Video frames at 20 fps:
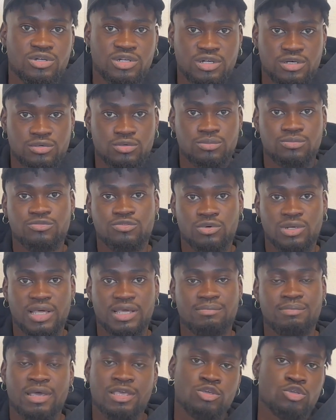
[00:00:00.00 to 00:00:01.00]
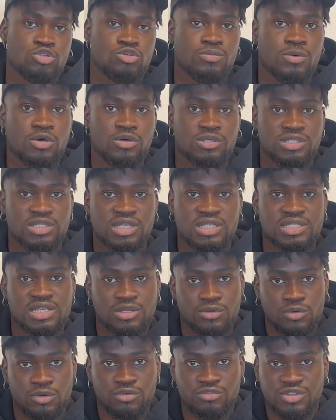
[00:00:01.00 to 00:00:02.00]
the other room for like my YouTube content
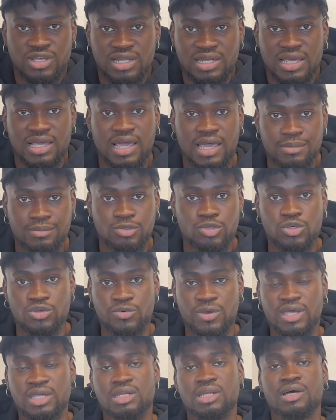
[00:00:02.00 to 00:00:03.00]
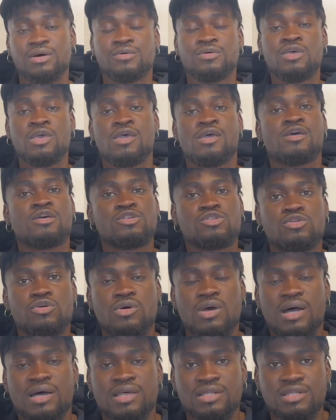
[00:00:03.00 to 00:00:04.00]
and all of that, like I'm doing right now.
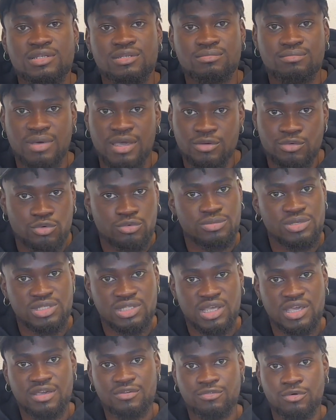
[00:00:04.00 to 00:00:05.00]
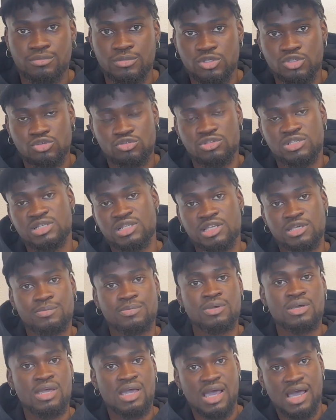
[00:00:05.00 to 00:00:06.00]
So, and my room is there for me to
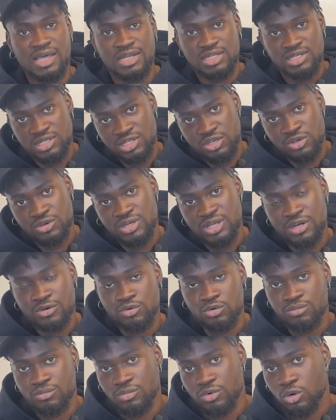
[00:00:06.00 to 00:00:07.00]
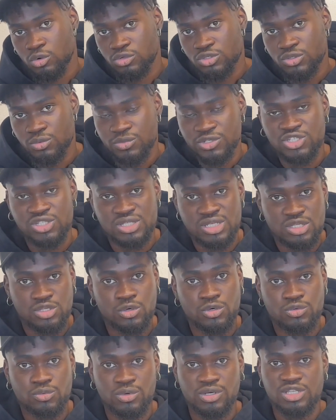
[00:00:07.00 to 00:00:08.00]
sleep. And the other room also, which is the
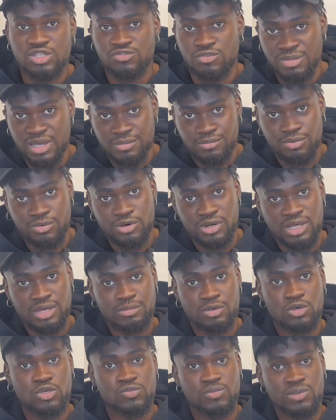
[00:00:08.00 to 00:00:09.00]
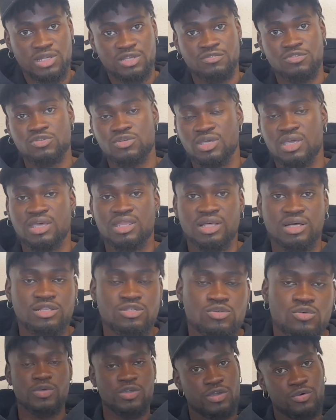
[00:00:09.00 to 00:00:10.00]
third one, is for my brother because we live together.
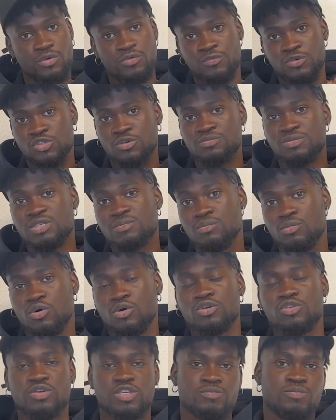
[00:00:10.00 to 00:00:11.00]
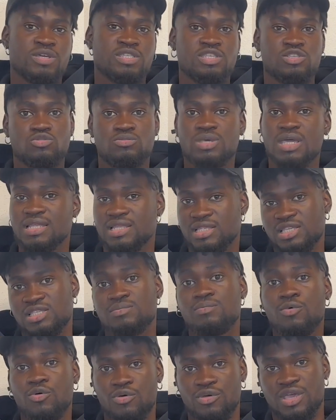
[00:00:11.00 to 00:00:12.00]
So when you're going for something more, you expect it to be at
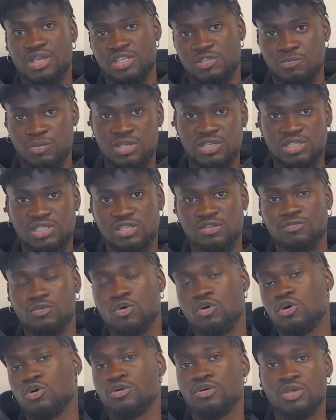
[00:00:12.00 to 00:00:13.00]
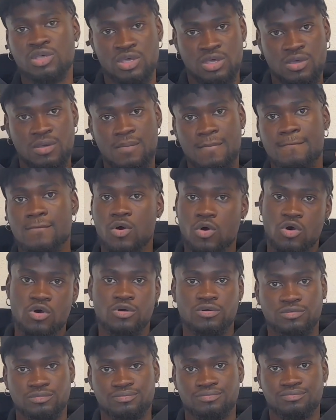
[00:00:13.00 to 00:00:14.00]
least more expensive or
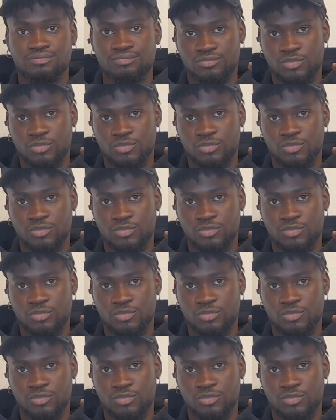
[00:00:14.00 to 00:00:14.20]
more,